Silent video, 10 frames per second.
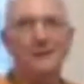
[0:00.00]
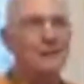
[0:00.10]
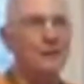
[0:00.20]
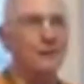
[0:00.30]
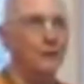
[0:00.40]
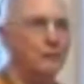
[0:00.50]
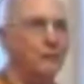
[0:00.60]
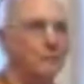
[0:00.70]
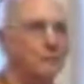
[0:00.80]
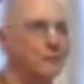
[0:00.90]
and
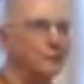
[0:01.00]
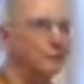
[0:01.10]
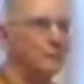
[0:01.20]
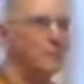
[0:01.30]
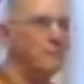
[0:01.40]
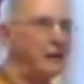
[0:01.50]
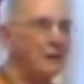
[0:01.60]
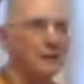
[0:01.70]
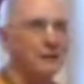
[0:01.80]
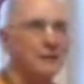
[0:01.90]
from
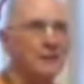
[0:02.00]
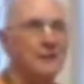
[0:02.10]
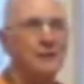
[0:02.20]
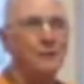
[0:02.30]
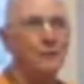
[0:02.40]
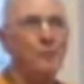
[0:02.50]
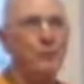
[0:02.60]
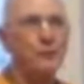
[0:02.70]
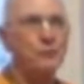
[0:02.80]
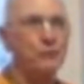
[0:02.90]
America, with a
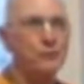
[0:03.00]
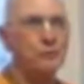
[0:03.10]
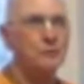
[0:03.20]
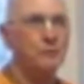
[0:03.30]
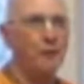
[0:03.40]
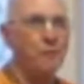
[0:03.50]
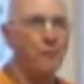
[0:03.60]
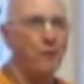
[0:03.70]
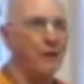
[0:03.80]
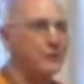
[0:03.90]
picture of Srila
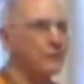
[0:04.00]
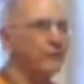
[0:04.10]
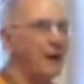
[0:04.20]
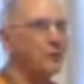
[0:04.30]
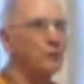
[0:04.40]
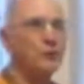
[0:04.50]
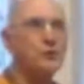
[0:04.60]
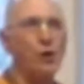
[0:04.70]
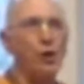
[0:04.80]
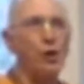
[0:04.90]
Prabhupada as the founder
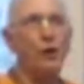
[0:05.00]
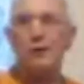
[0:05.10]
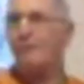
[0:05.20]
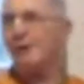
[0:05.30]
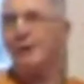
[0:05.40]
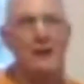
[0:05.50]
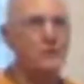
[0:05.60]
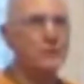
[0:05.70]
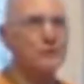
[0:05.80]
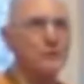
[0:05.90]
Acharya of the
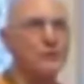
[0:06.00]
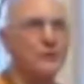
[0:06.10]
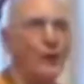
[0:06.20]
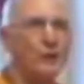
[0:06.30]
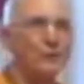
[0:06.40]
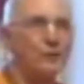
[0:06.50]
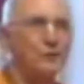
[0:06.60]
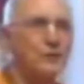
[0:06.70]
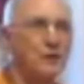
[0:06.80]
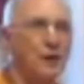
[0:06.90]
International Society for
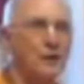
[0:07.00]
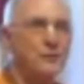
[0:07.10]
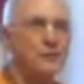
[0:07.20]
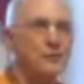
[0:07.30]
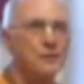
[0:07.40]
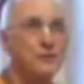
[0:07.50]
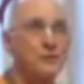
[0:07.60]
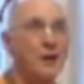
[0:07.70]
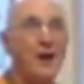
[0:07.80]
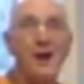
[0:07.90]
Krishna Consciousness.
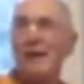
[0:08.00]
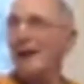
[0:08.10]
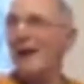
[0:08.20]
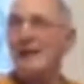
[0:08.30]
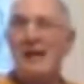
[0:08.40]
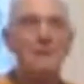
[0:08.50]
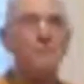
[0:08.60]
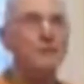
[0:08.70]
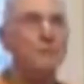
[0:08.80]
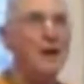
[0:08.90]
The guy
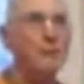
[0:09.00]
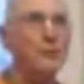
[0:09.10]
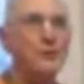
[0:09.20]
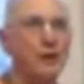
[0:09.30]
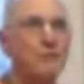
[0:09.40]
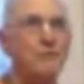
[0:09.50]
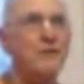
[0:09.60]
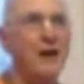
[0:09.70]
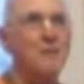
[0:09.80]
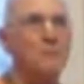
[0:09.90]
came to the Mayapur
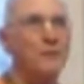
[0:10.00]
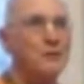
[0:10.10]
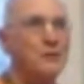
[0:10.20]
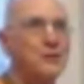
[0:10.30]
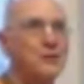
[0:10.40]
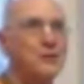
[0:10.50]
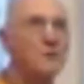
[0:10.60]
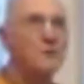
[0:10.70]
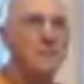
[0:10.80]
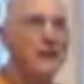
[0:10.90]
Chandrodaya Mandir with
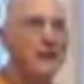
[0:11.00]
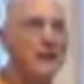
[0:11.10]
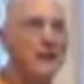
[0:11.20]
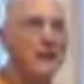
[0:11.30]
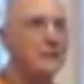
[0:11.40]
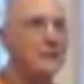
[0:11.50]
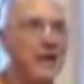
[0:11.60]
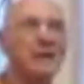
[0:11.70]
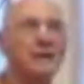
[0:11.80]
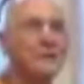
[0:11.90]
that magazine in his
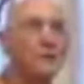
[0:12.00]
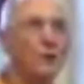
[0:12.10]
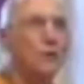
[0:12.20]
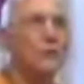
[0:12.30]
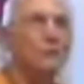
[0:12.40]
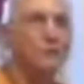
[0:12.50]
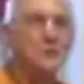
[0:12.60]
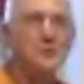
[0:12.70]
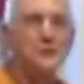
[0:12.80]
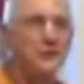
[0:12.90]
hand. He told the
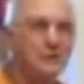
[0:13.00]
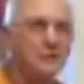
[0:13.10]
devotees that